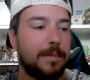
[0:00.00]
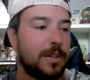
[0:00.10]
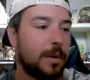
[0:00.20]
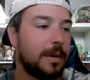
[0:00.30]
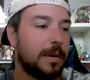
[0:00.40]

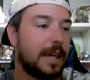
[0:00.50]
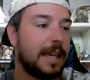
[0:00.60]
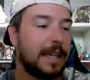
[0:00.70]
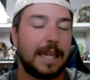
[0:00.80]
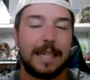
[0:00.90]
So
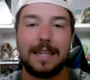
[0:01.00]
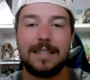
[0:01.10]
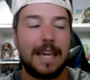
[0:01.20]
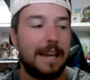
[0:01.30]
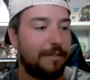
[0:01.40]
he
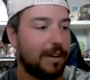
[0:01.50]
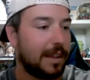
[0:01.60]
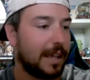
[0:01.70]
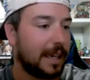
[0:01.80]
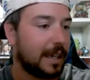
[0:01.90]
does
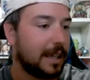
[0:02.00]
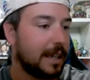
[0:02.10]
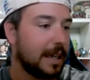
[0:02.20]
everything.